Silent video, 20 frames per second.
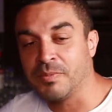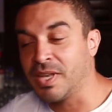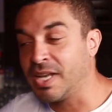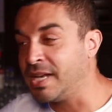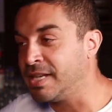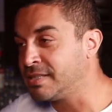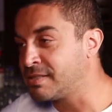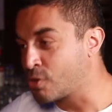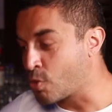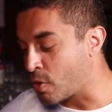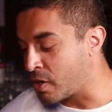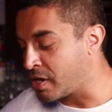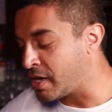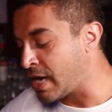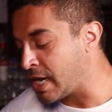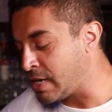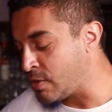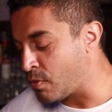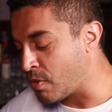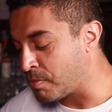It scored a
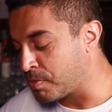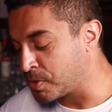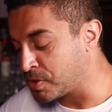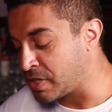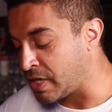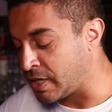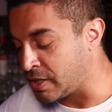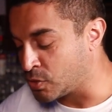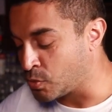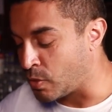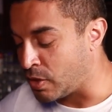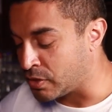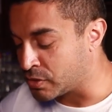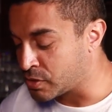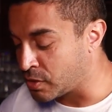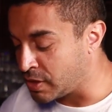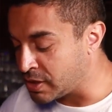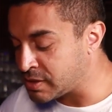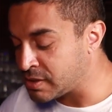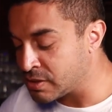91% as well.
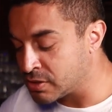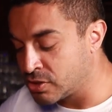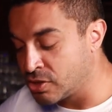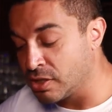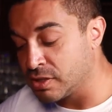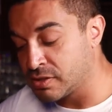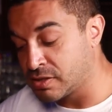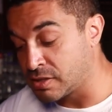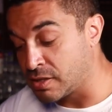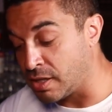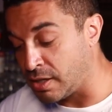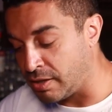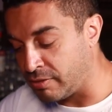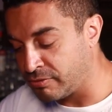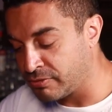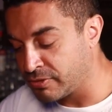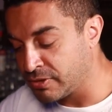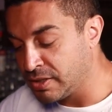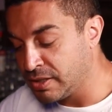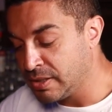So this is good
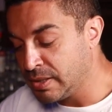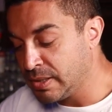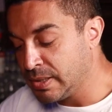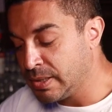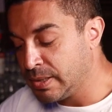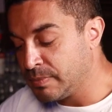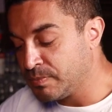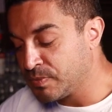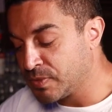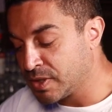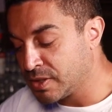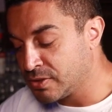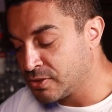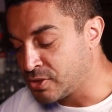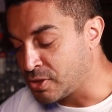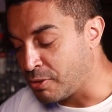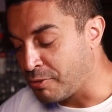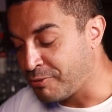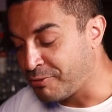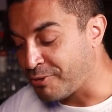stuff.
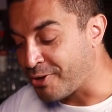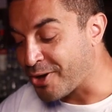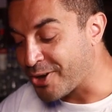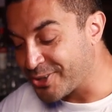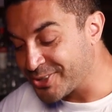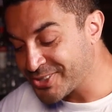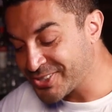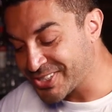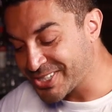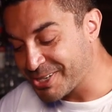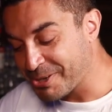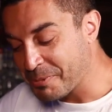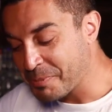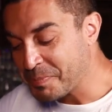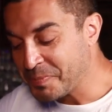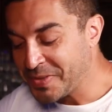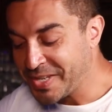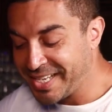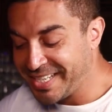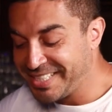So first,
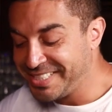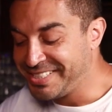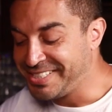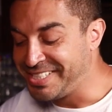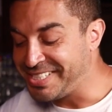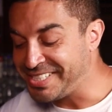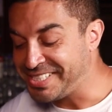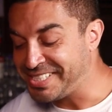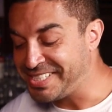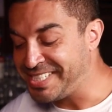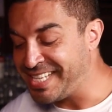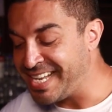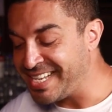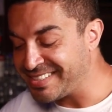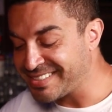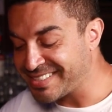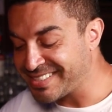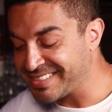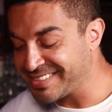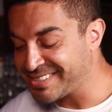
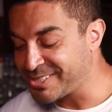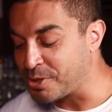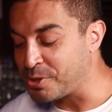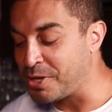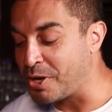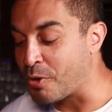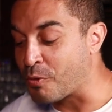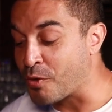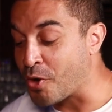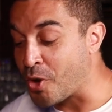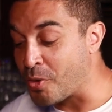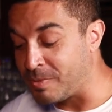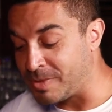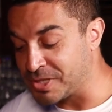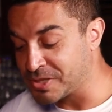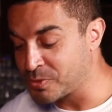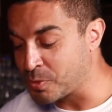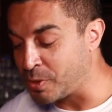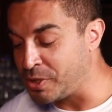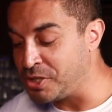distinct. So the
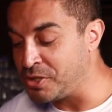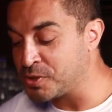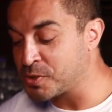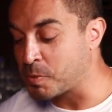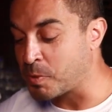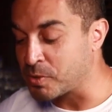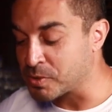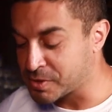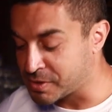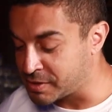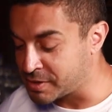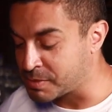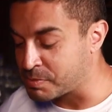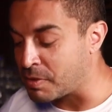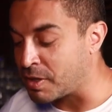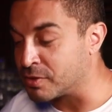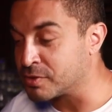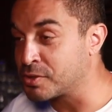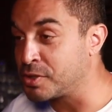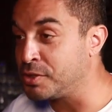aromas. What are you supposed to
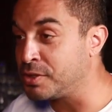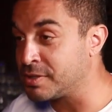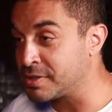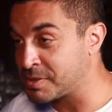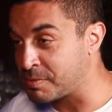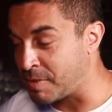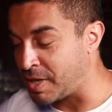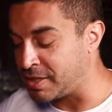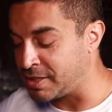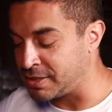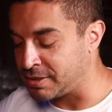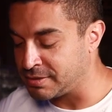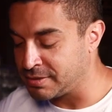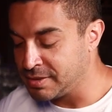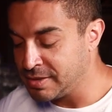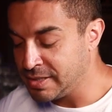smell? So you can smell it.